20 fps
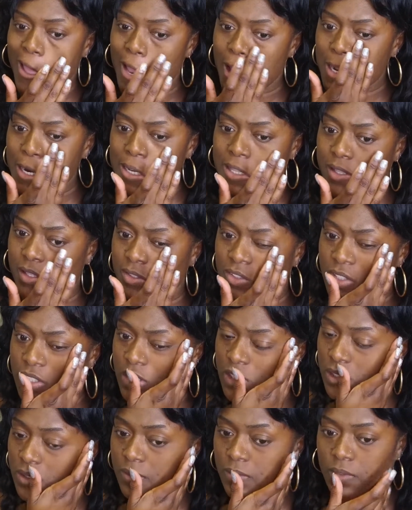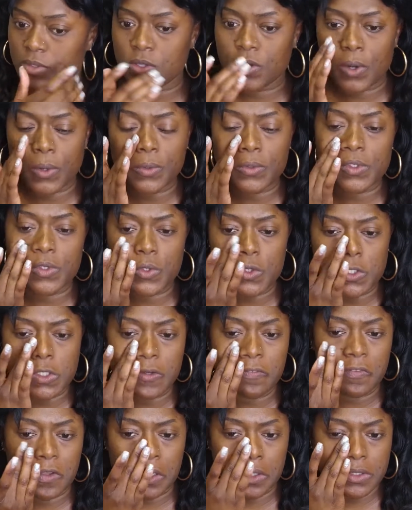and then just, you know, use your
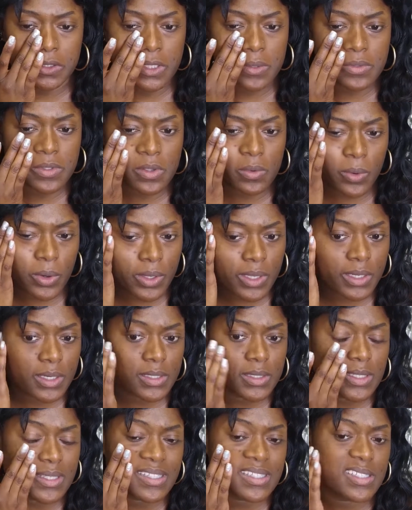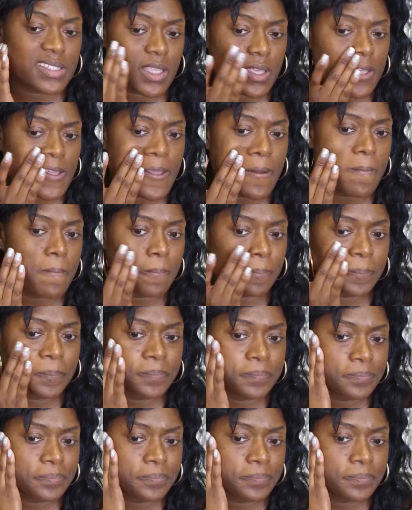fingertips to work it into the skin.